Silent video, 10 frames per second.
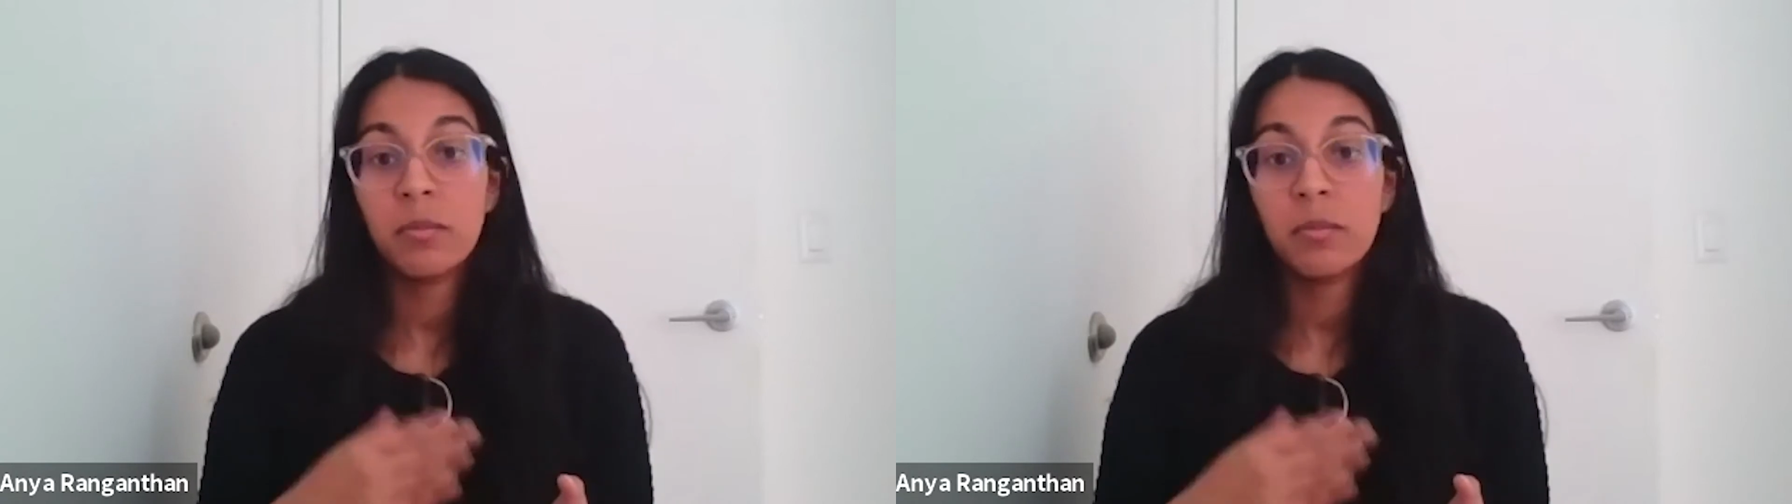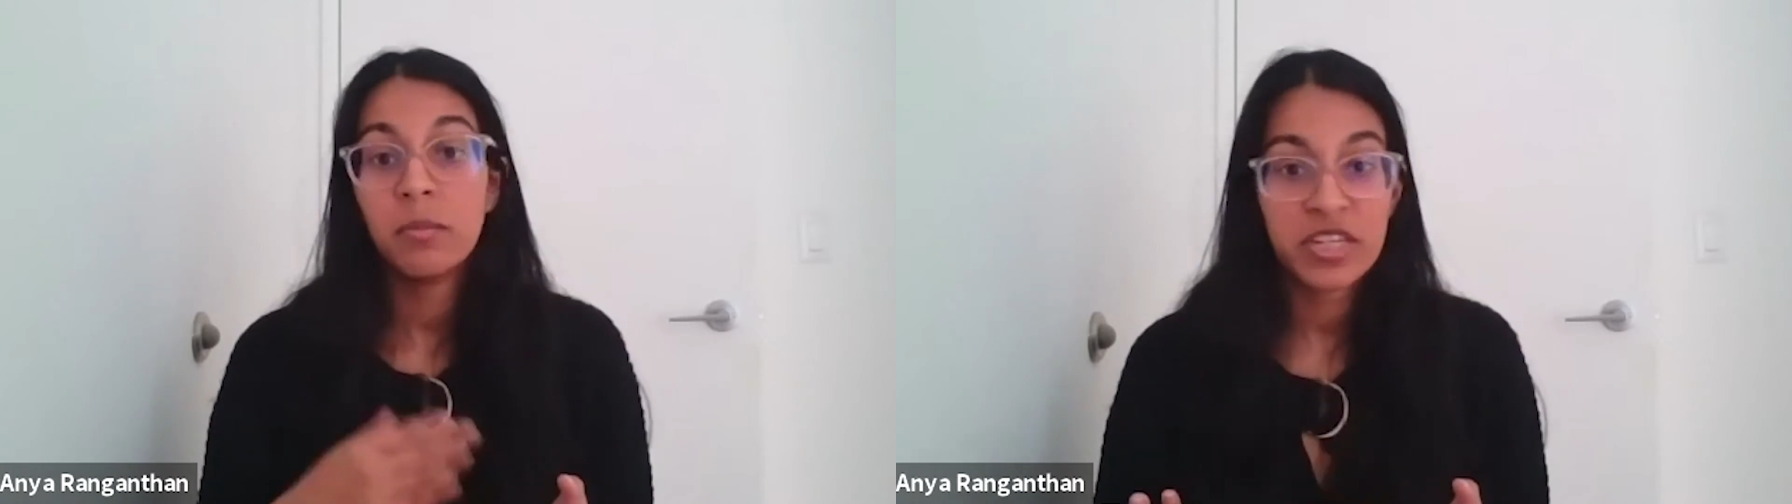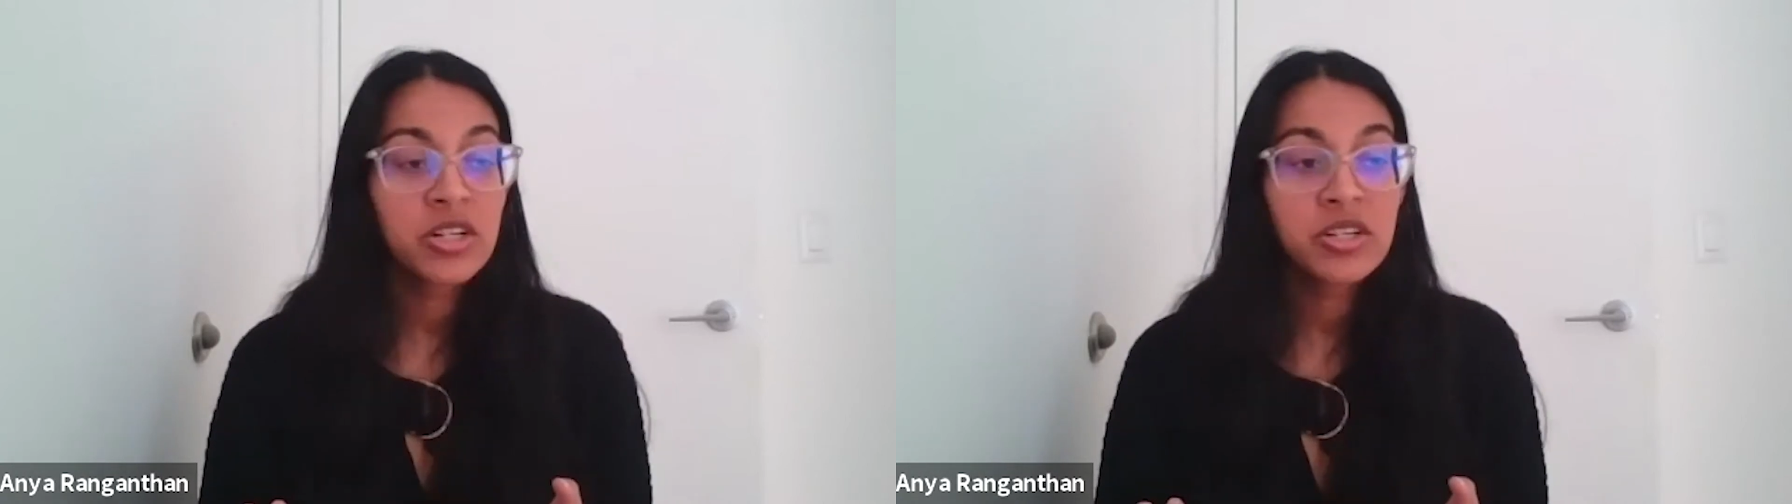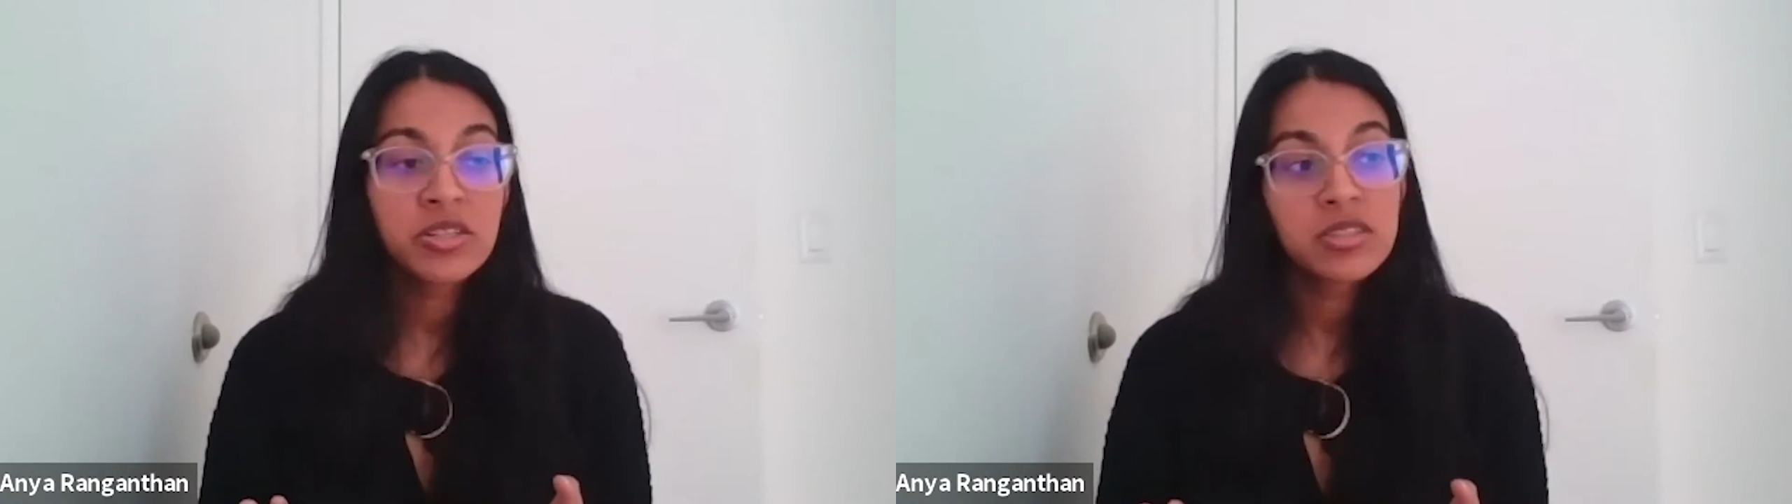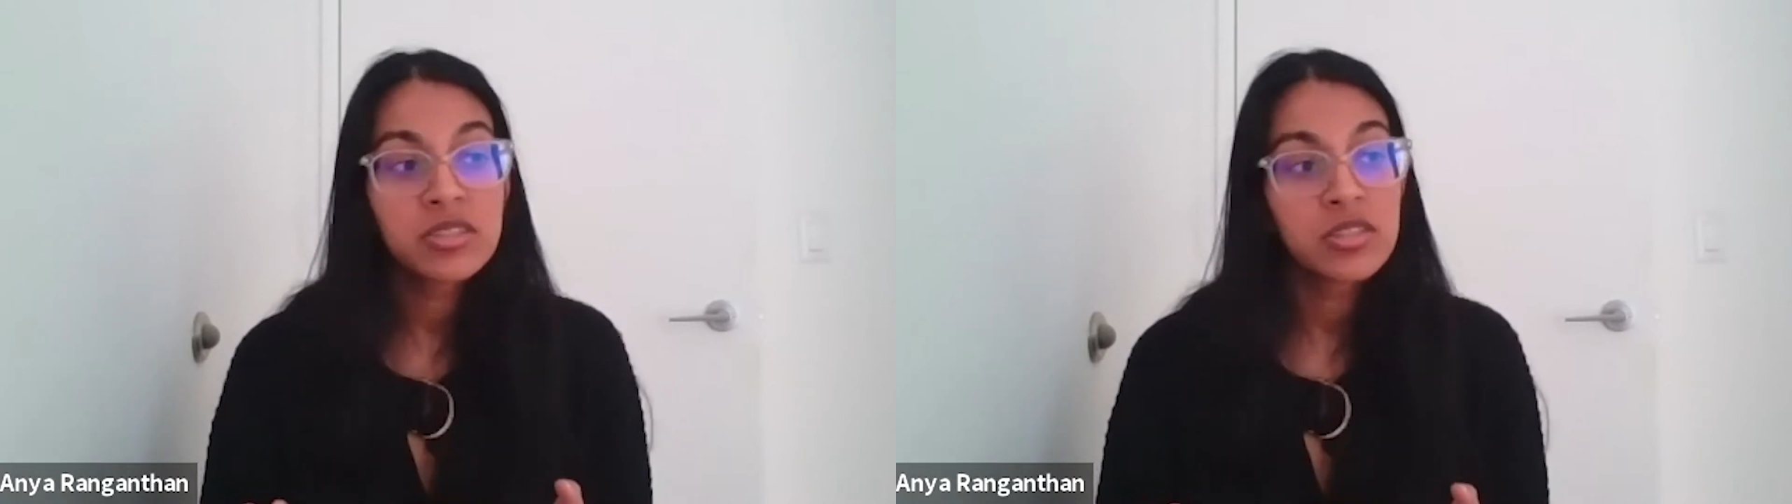
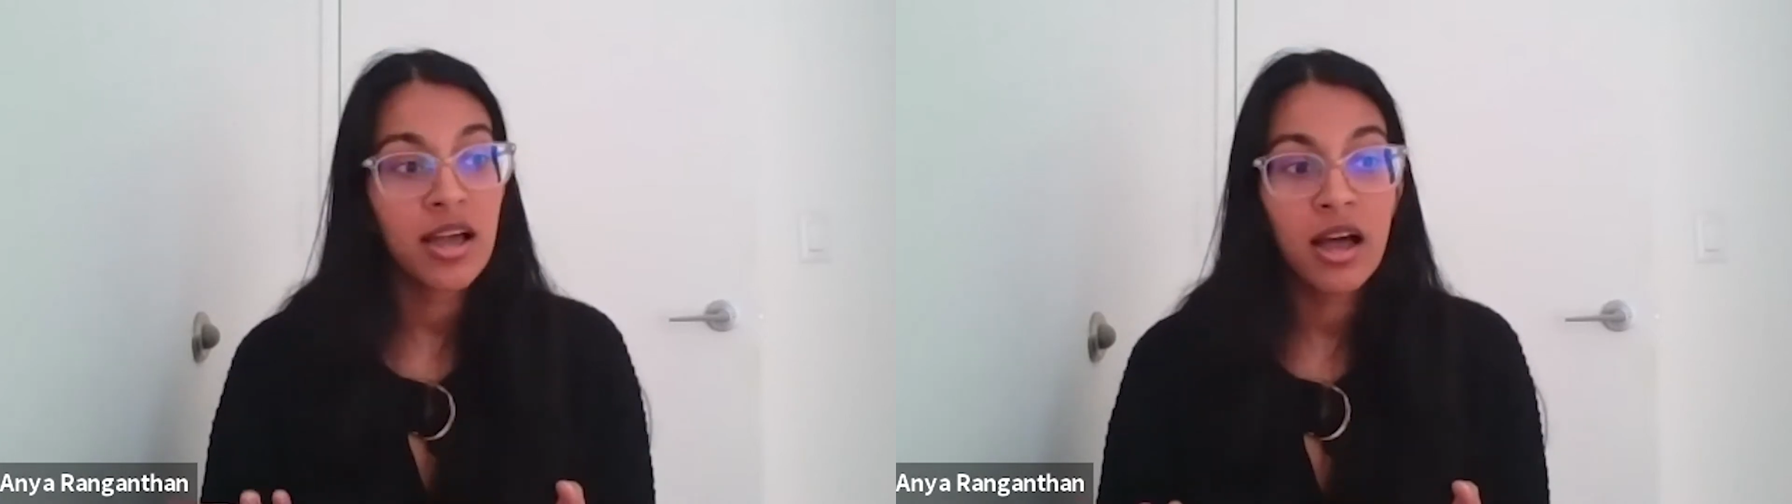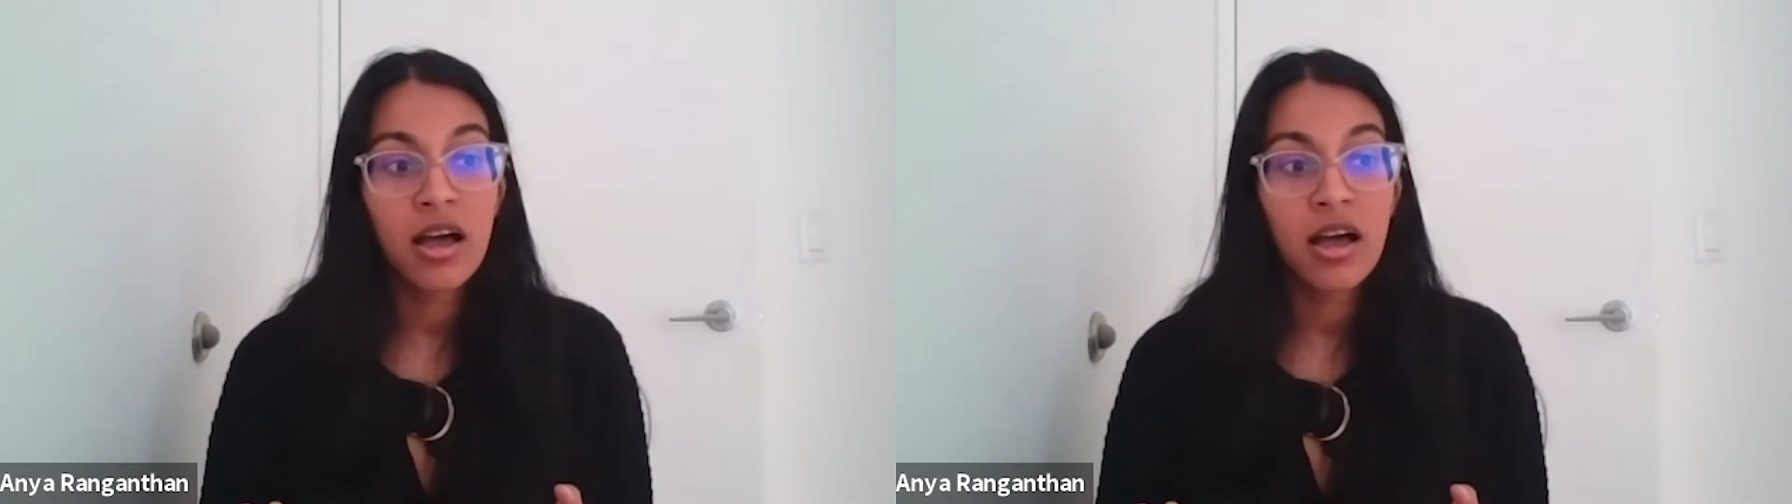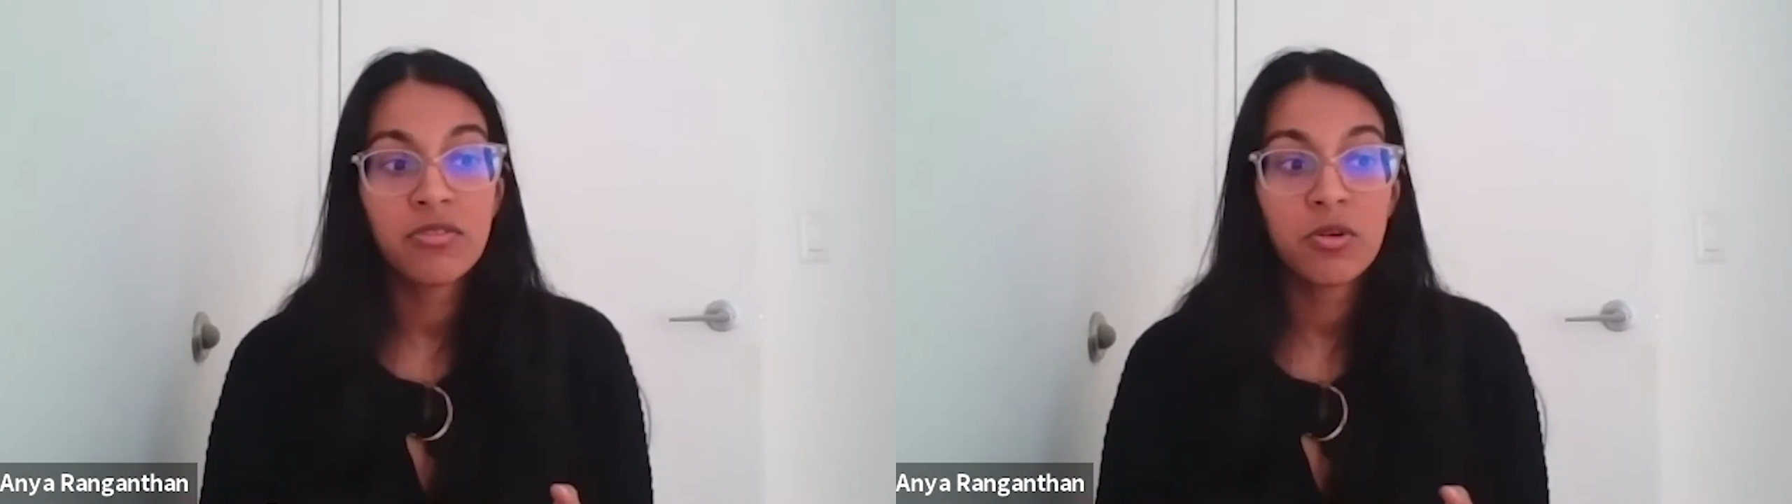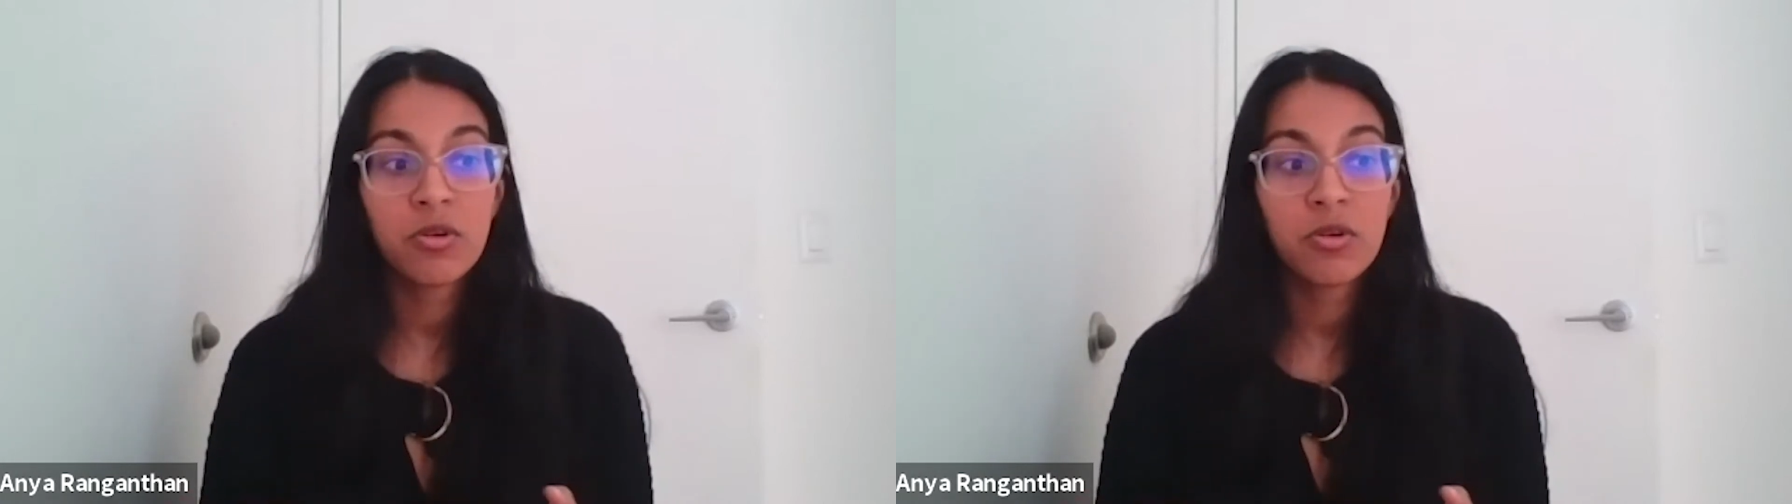features of